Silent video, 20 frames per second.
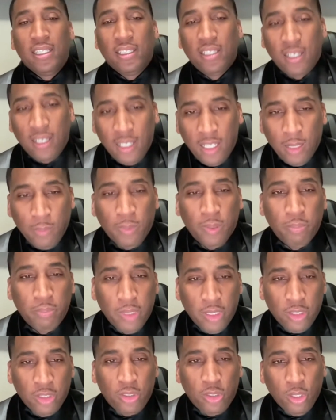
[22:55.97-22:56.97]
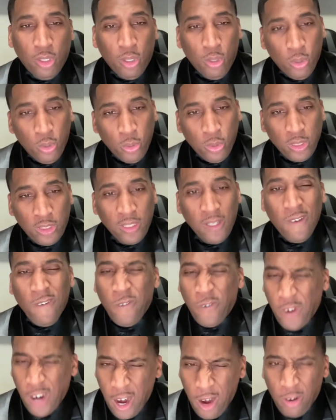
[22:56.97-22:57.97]
the Honorable Minister Louis
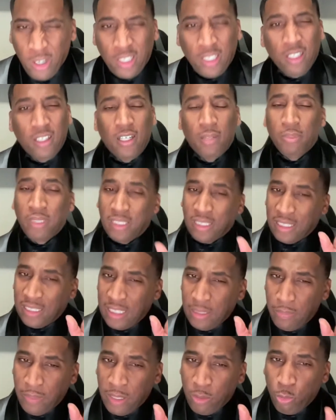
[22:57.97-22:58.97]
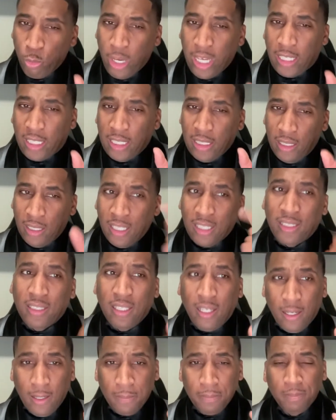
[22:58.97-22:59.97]
Farrakhan, because he's been waking us
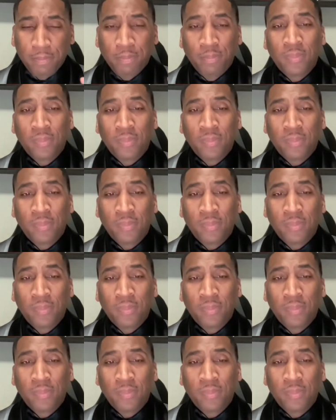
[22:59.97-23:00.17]
up,